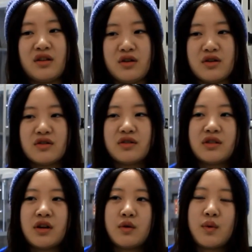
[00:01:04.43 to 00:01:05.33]
year.
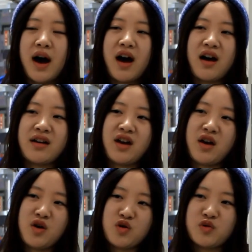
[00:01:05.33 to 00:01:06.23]
So I
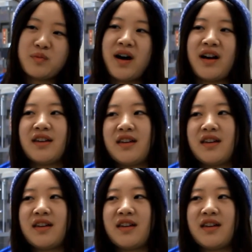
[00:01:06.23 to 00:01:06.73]
hope I